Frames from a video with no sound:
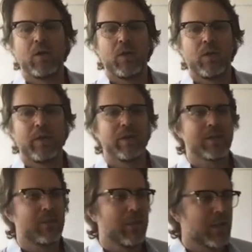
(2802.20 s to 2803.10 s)
There is
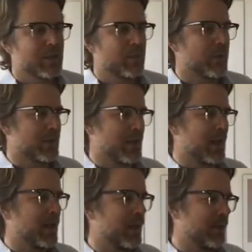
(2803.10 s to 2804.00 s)
much more to
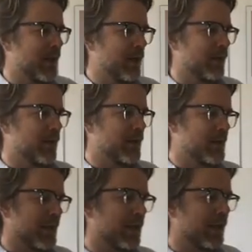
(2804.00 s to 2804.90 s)
say about the
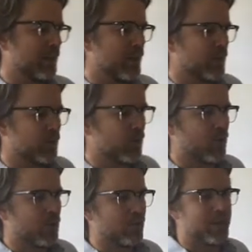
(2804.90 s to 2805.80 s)
Second World
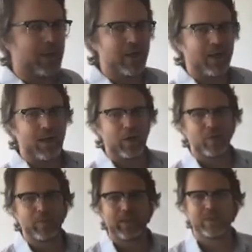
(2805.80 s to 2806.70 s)
War, but I
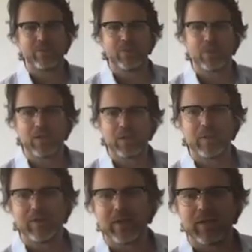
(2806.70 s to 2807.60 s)
hope that gives you a little bit
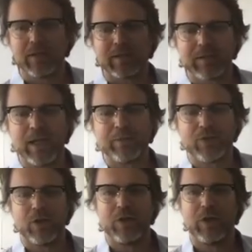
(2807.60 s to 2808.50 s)
of a
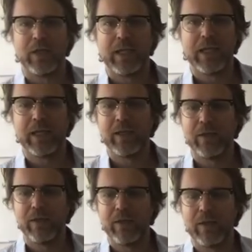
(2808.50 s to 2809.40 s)
snapshot. And
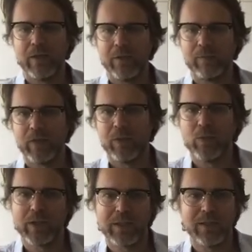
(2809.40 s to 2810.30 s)
I
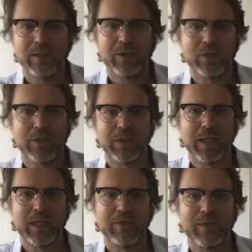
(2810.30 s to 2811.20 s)
want to continue to the
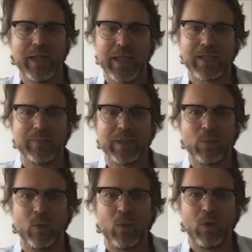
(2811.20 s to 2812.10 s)
end of the next big
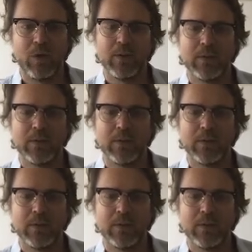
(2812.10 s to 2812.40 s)
war,